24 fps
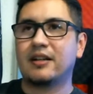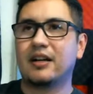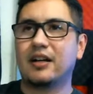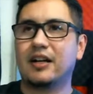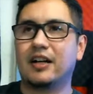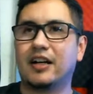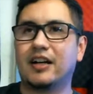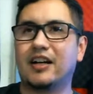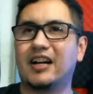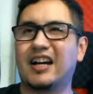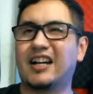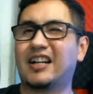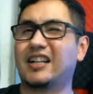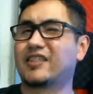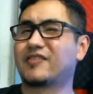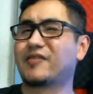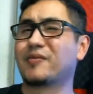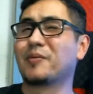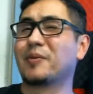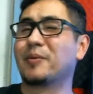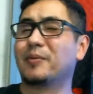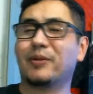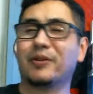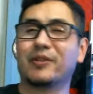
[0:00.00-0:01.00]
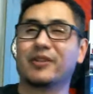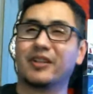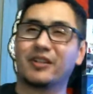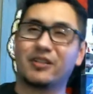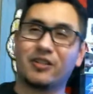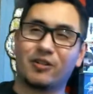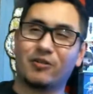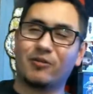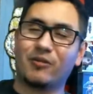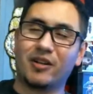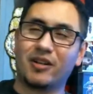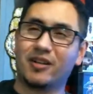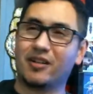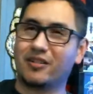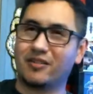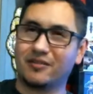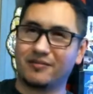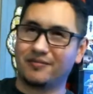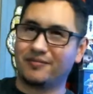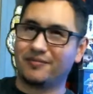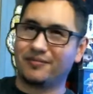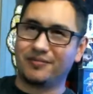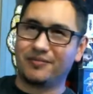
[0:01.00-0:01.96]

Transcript: I guess for people that don't want to,